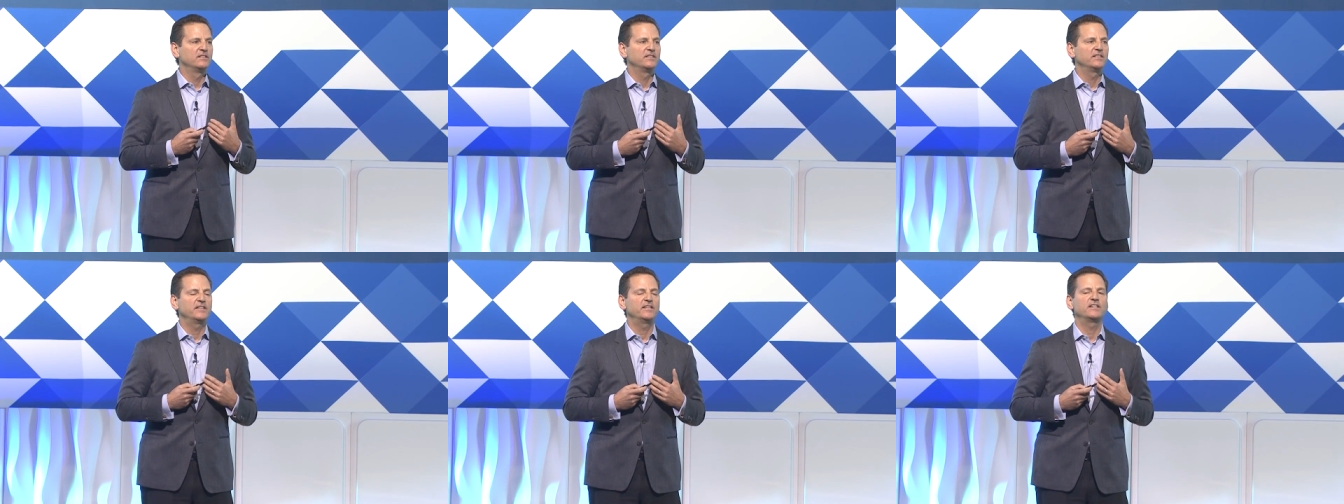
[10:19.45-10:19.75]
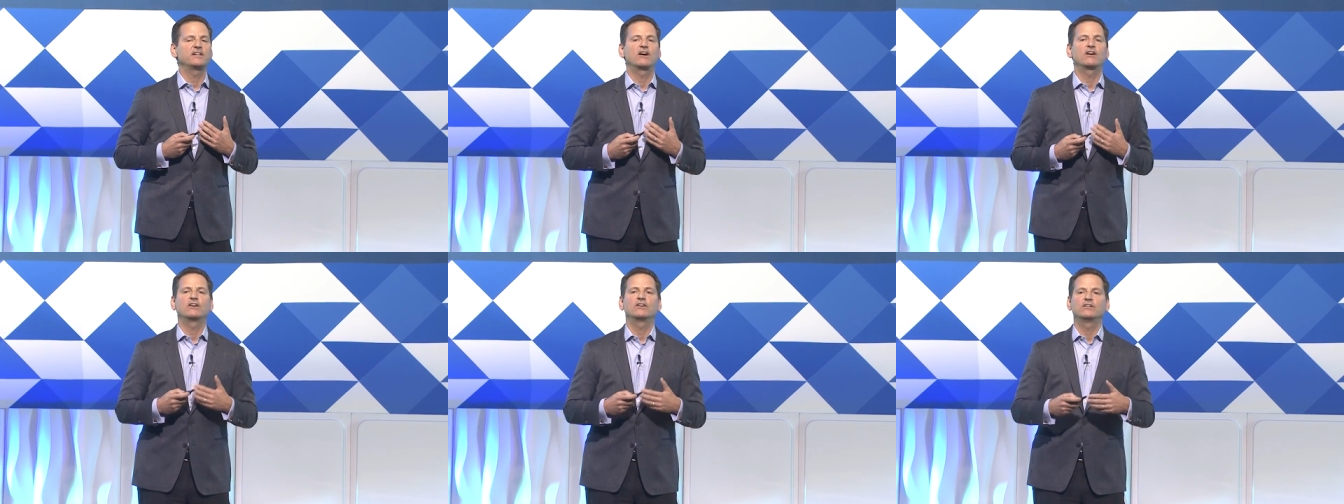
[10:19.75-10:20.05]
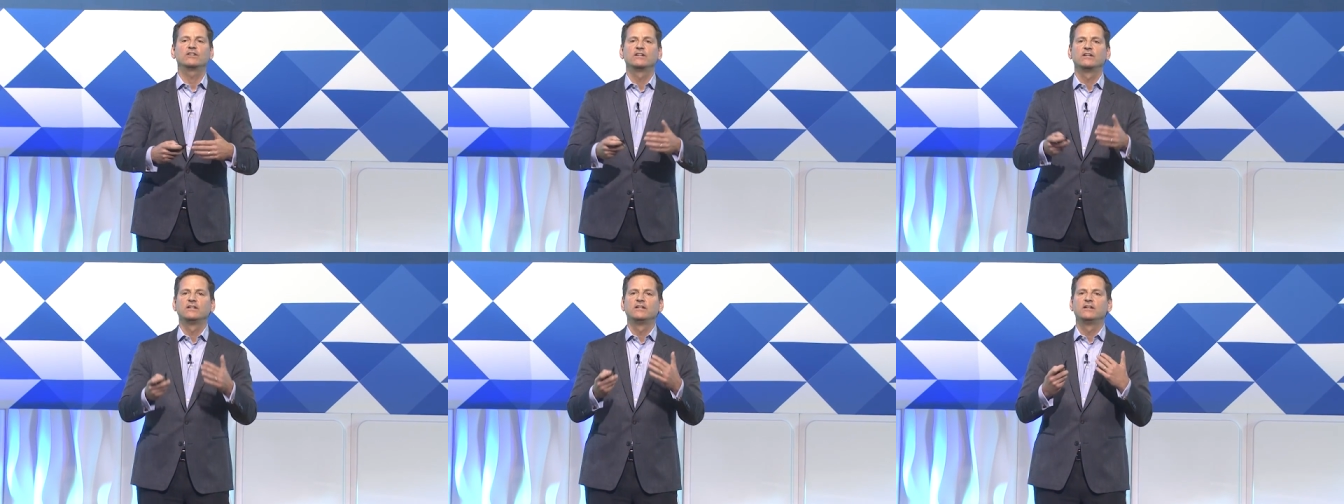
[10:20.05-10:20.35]
and our
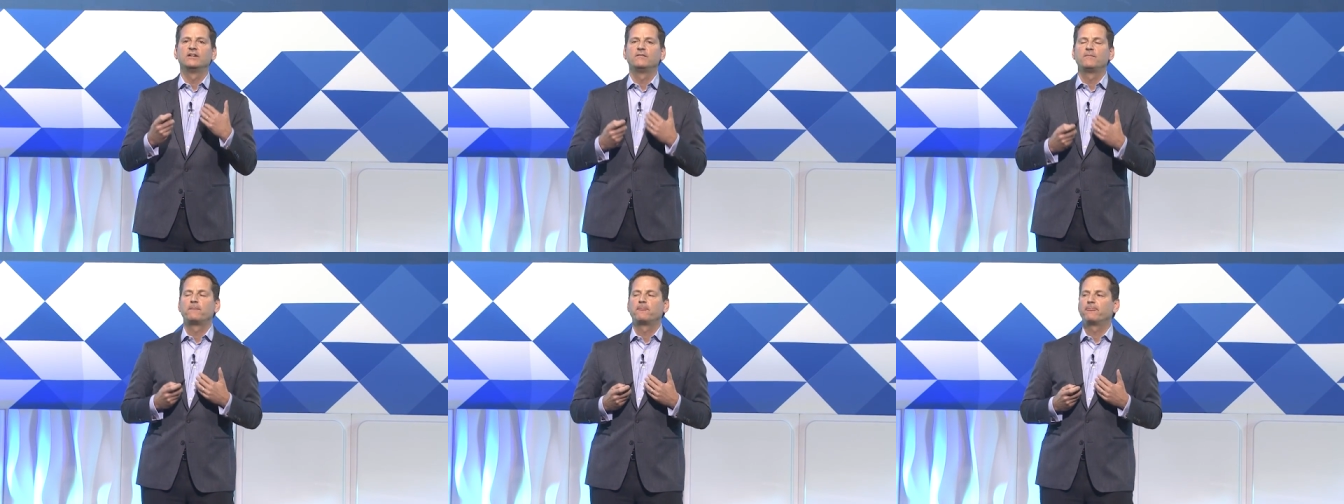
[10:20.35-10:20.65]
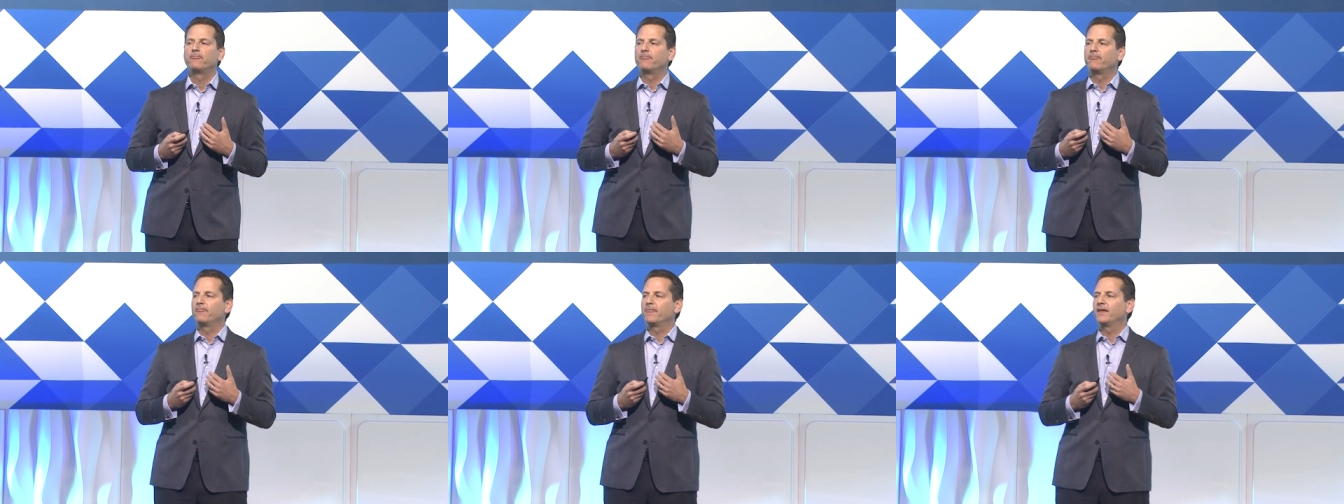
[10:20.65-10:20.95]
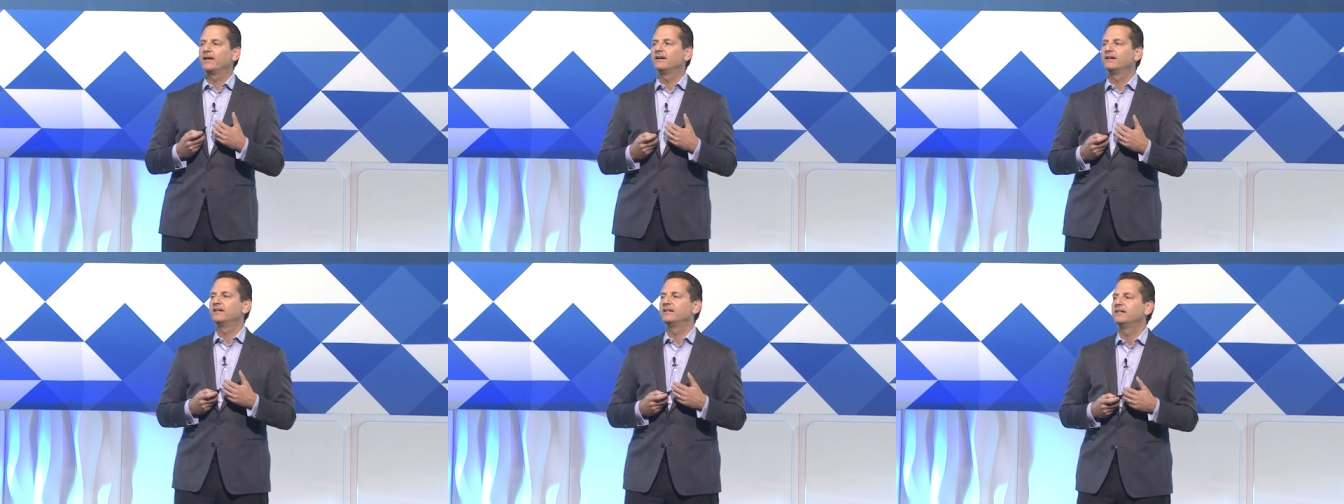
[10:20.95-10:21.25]

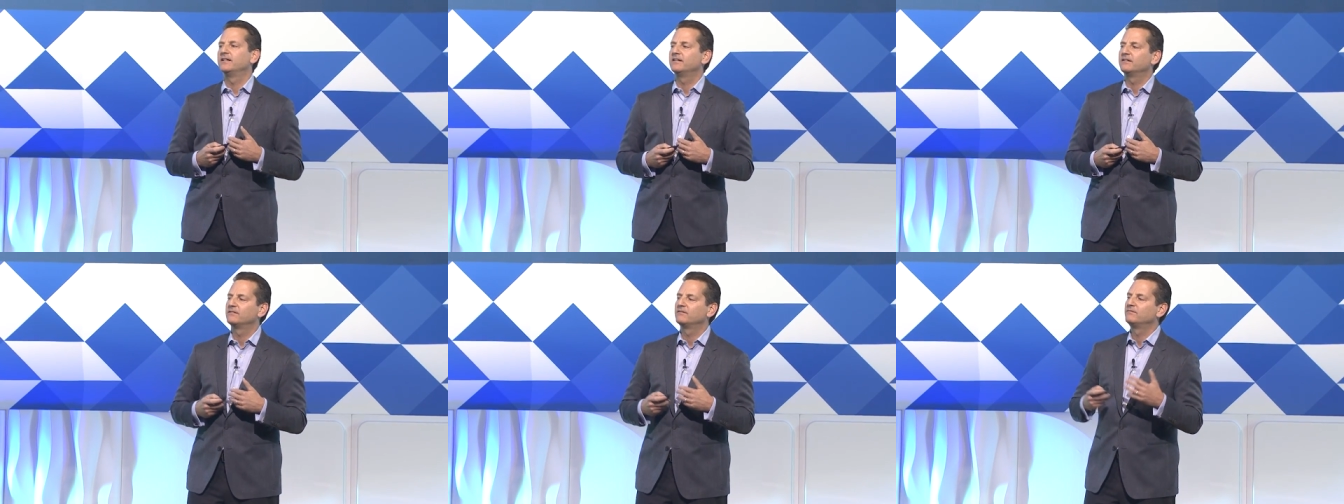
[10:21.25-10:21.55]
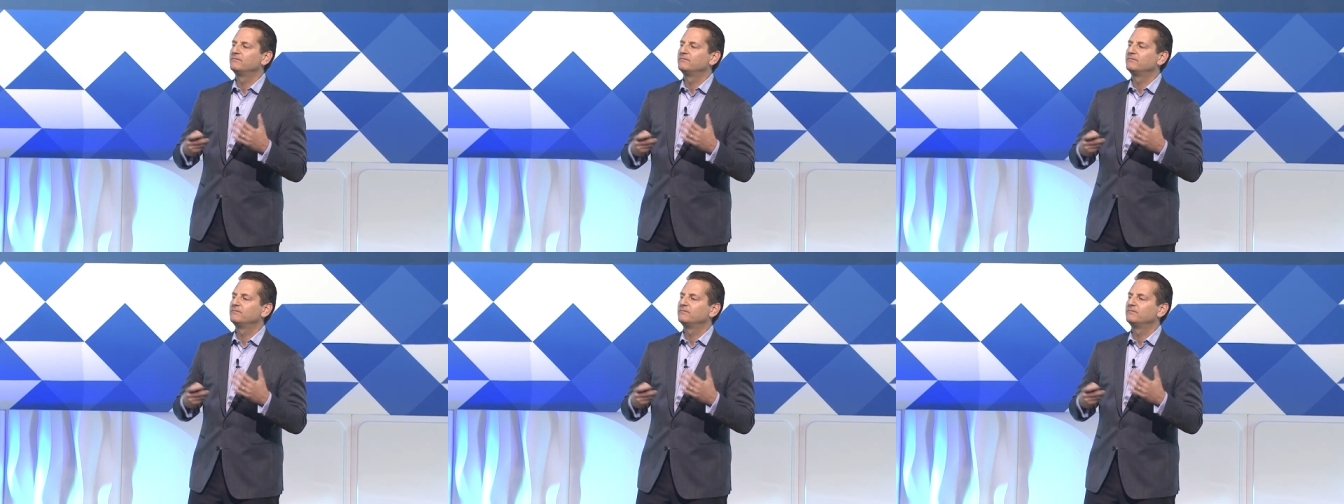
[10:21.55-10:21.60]
uh,